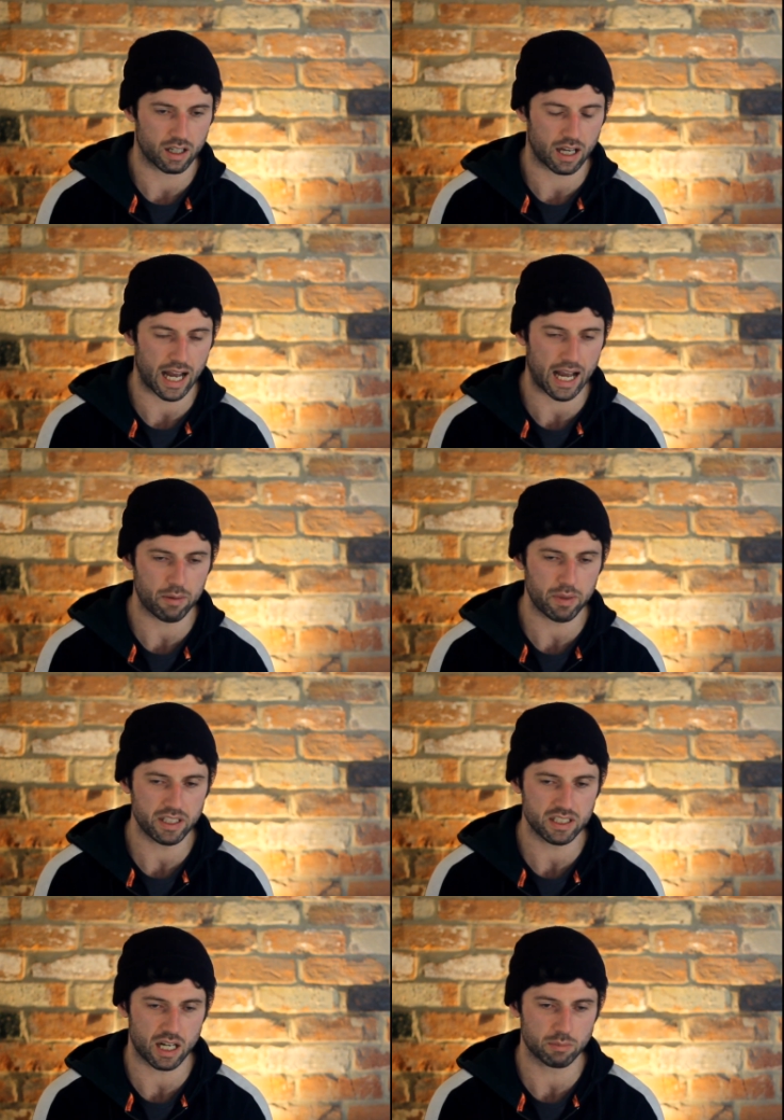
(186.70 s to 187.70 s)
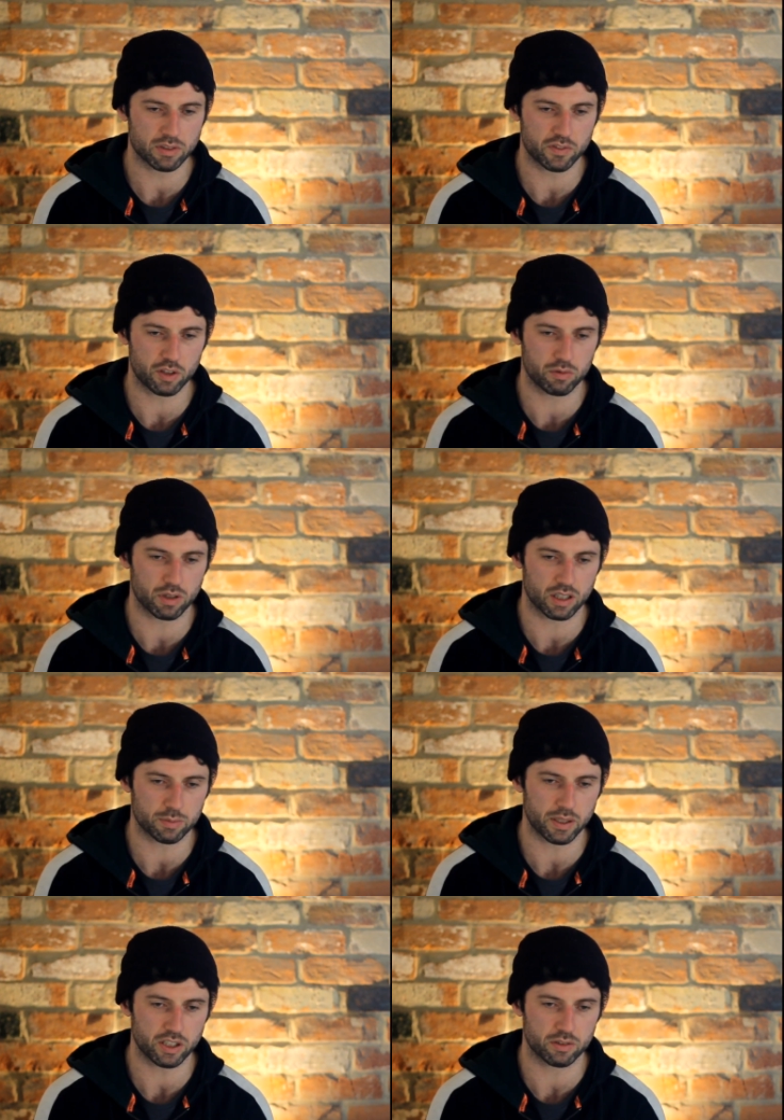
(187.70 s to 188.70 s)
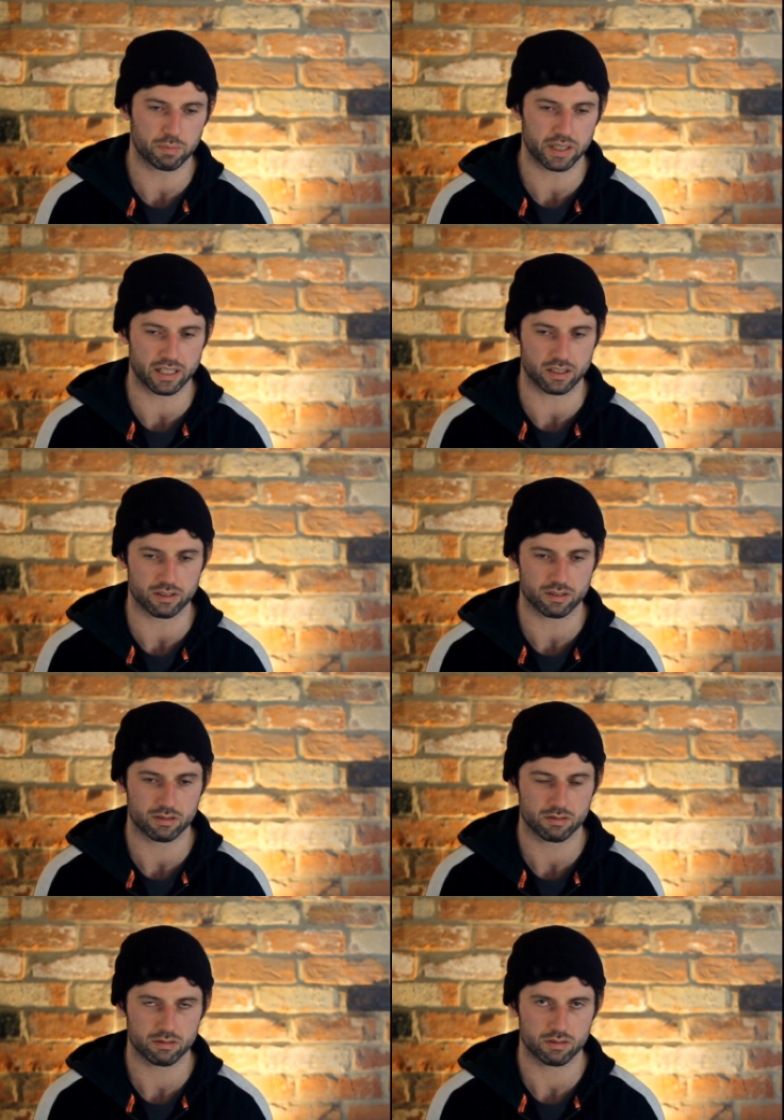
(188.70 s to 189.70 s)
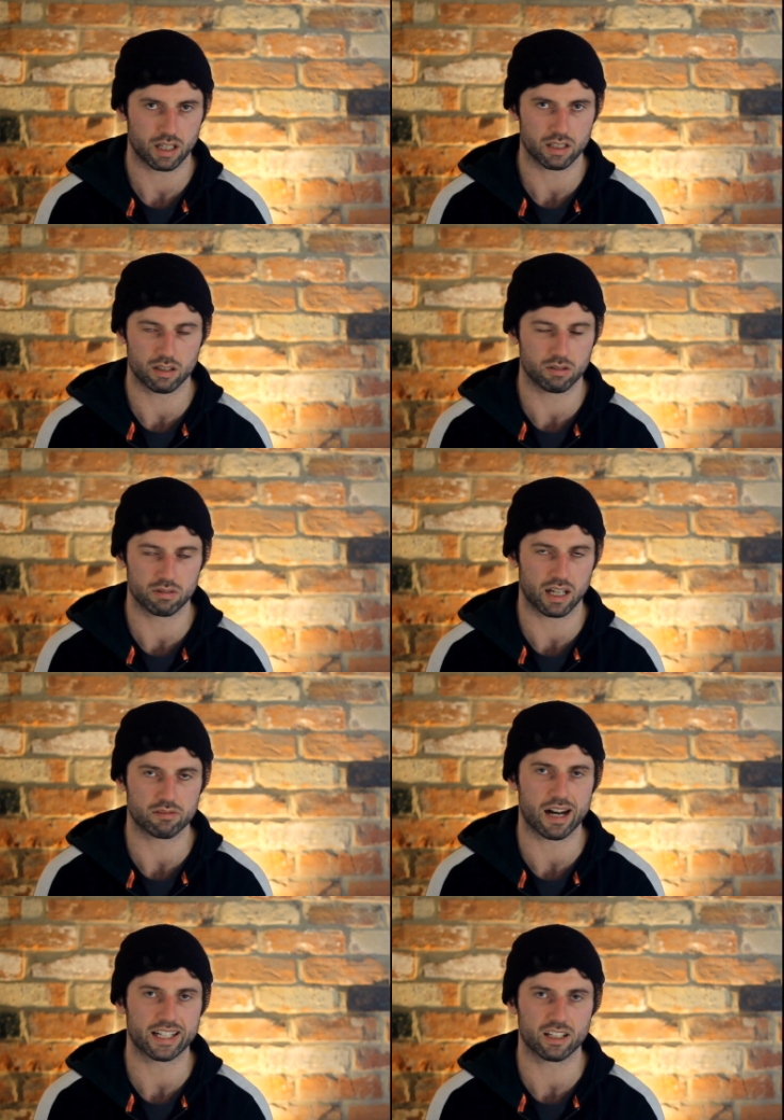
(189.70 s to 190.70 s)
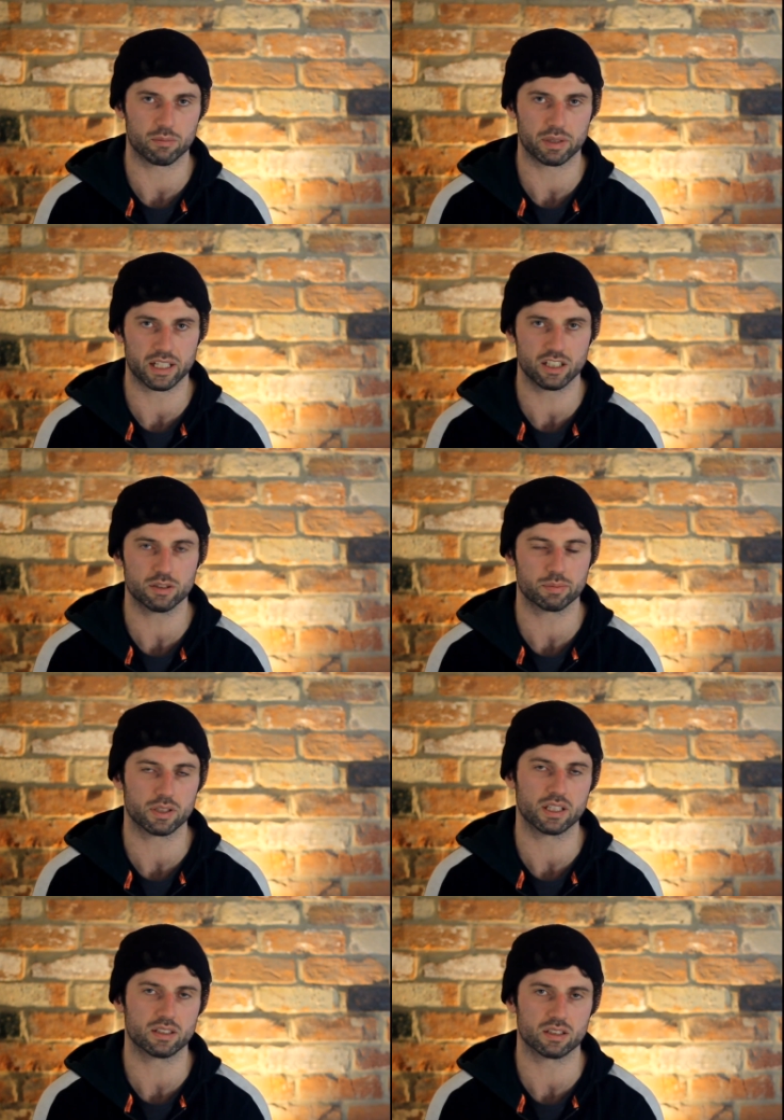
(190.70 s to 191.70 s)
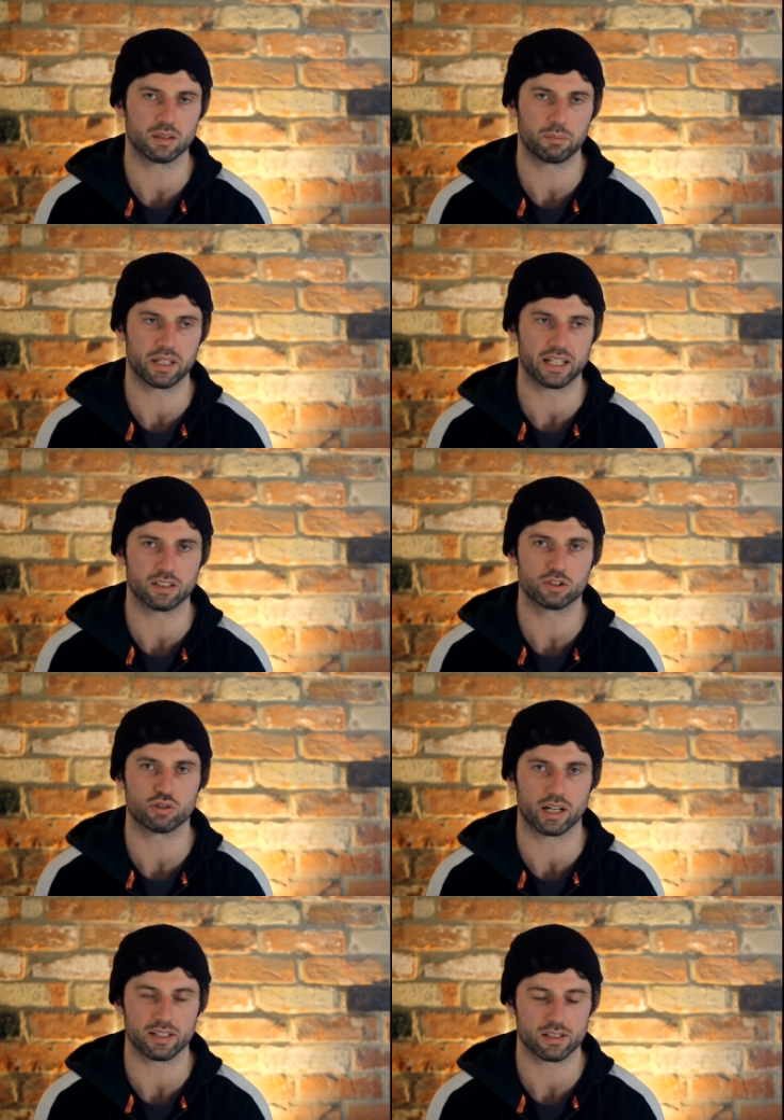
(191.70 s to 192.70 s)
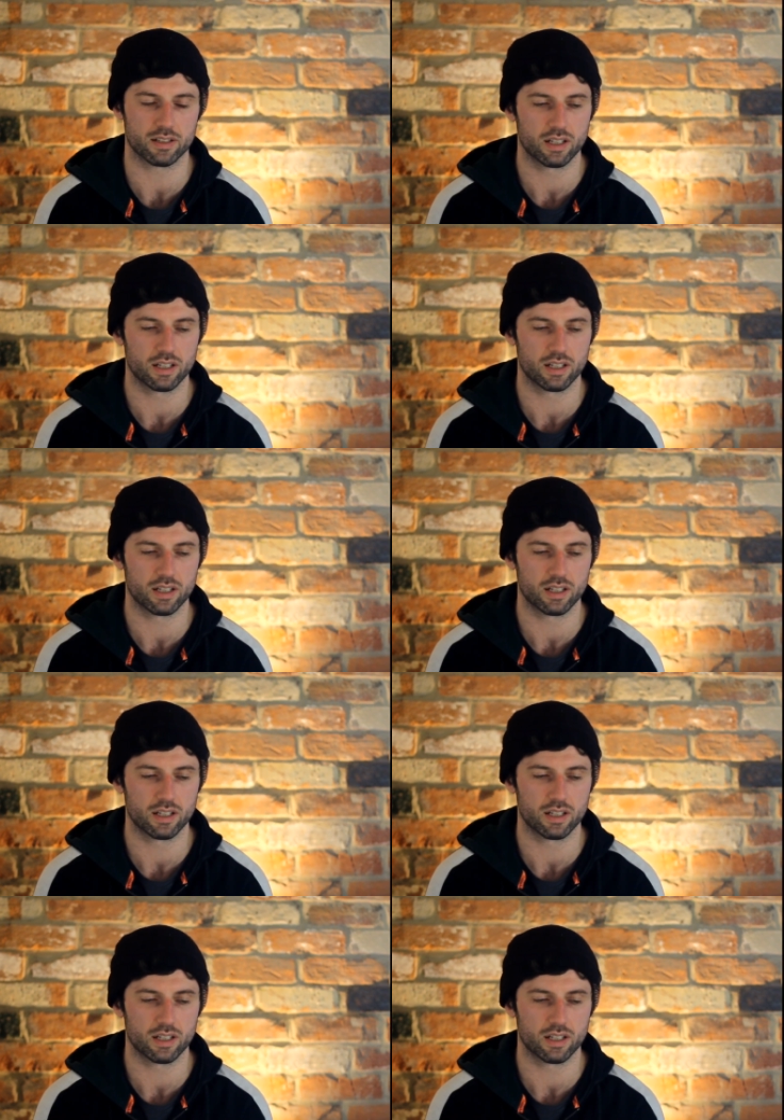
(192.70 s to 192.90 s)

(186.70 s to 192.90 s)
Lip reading: how many times have you, especially beginners, I don't like ragging on beginners, but it's a beginner trait.